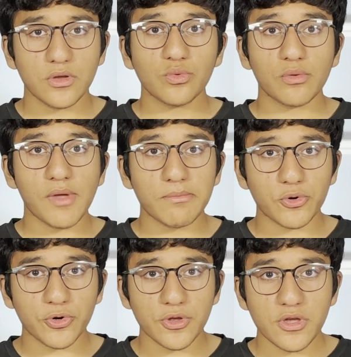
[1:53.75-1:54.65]

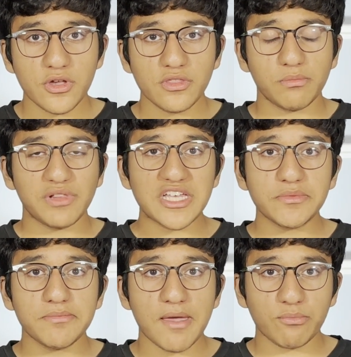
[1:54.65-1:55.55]
Remember, the
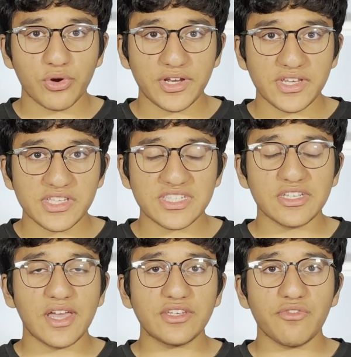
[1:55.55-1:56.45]
plasma membrane is
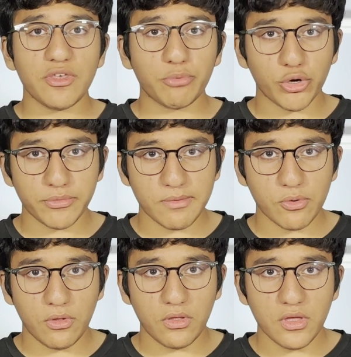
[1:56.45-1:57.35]
selectively
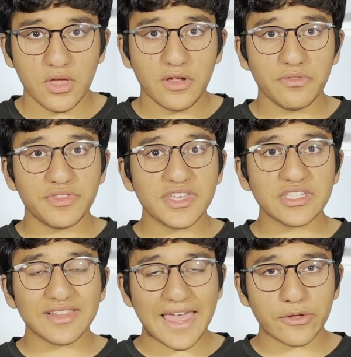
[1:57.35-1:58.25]
permeable. This
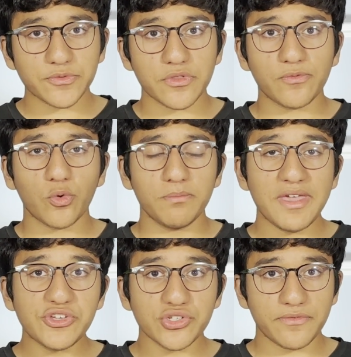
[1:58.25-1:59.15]
allows for the
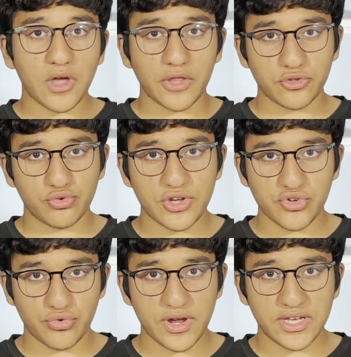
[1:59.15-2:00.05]
formation of
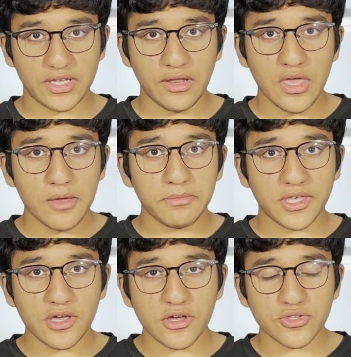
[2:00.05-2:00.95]
concentration gradient
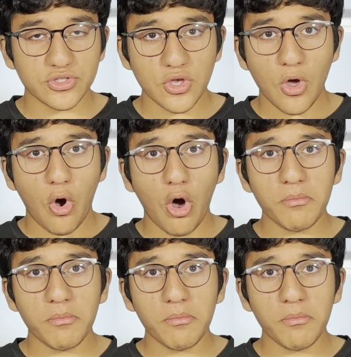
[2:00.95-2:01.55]
because all